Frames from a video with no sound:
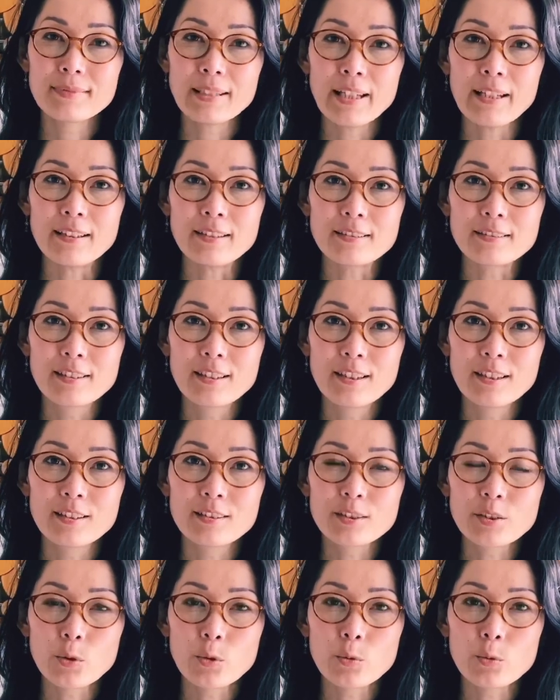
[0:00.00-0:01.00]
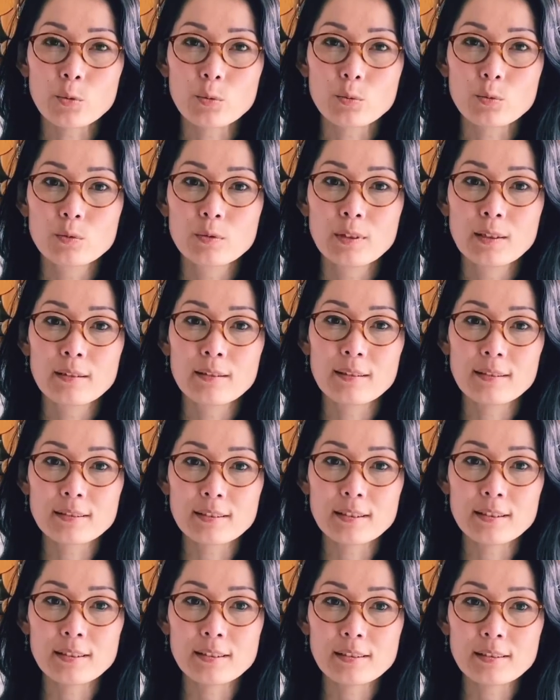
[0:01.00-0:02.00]
Yeah, so
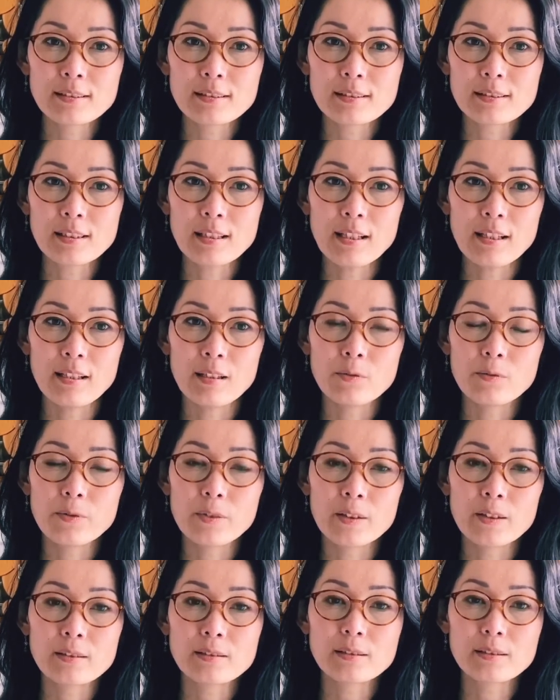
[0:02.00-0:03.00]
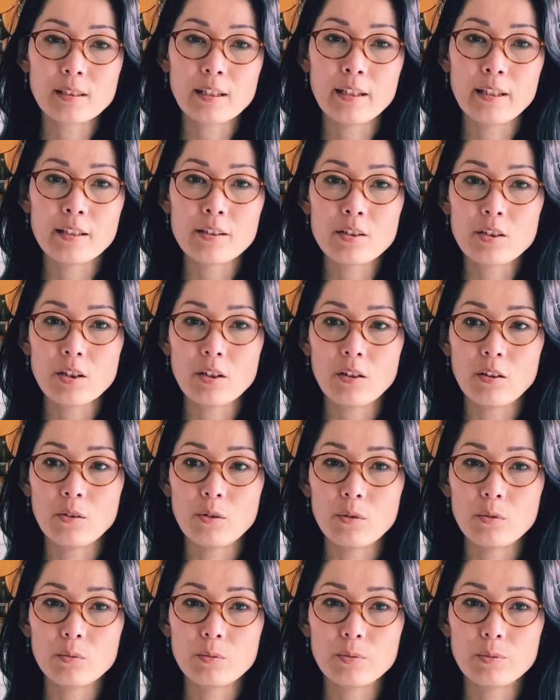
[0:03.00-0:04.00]
this is a first stage
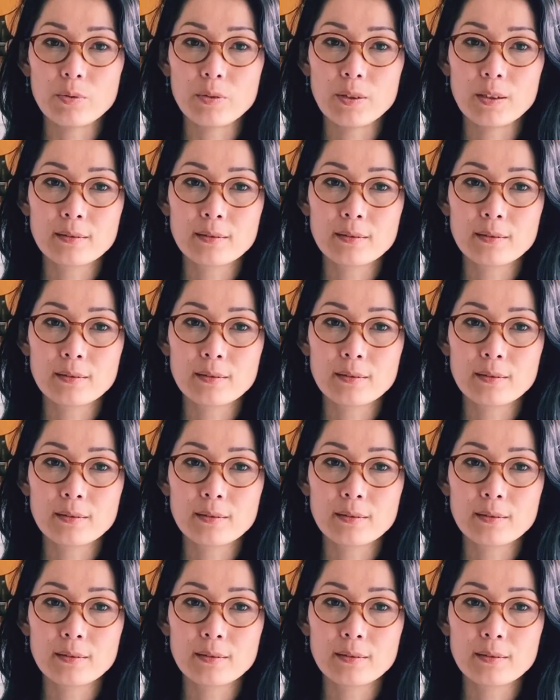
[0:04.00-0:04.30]
of